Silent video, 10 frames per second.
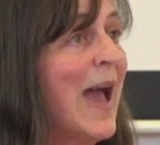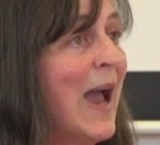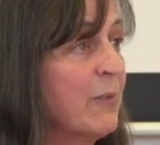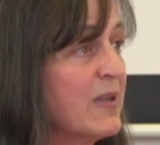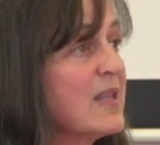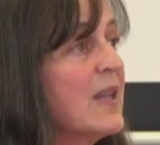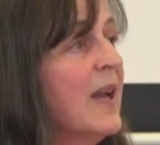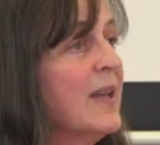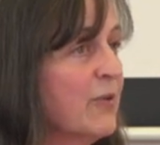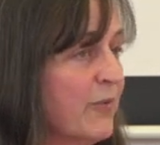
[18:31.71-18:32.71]

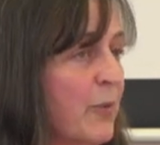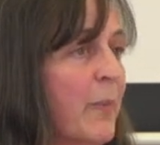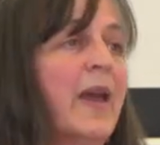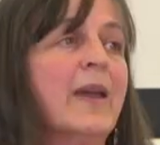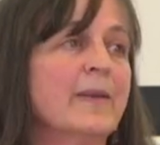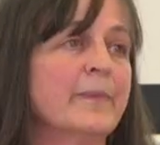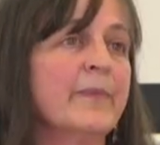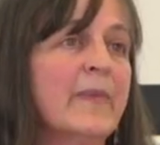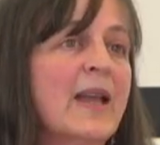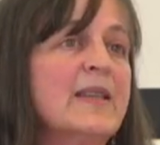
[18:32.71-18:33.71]
outside of the pain
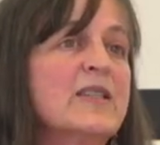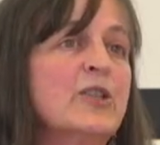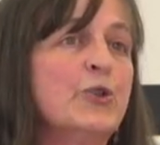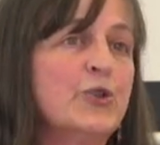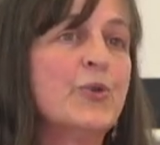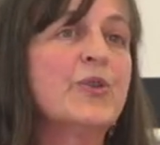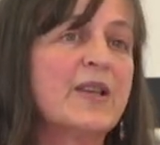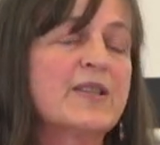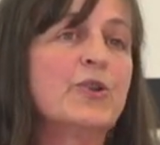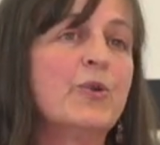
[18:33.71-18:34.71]
and still do
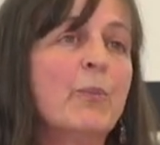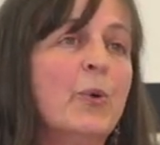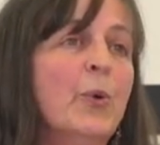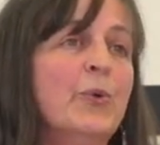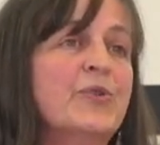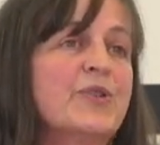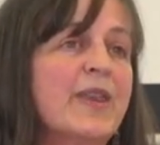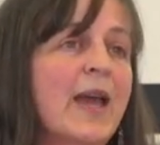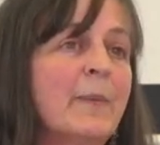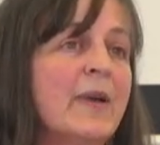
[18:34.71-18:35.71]
things that are important
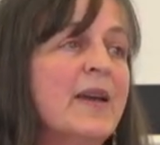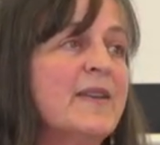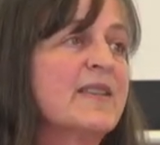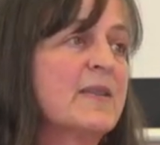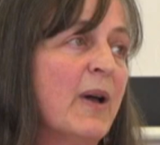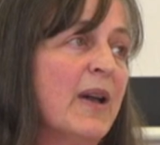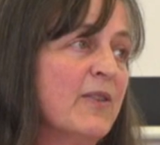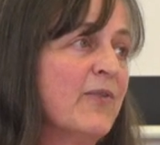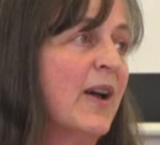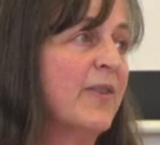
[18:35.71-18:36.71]
to them, despite
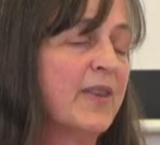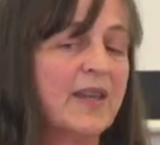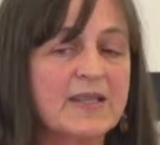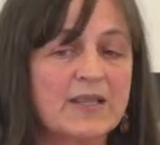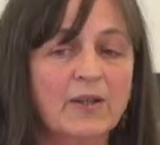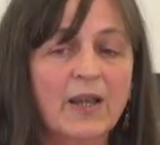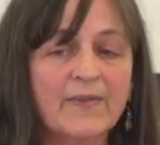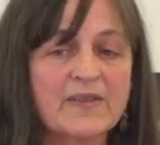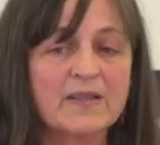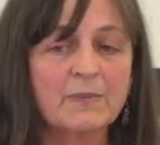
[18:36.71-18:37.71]
the fact that they still
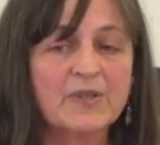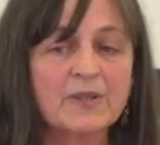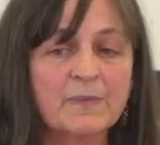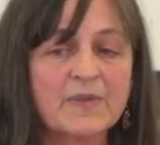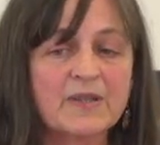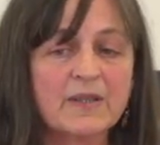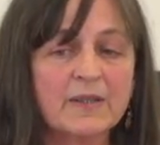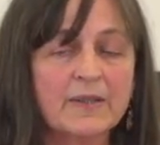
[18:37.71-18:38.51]
have symptoms.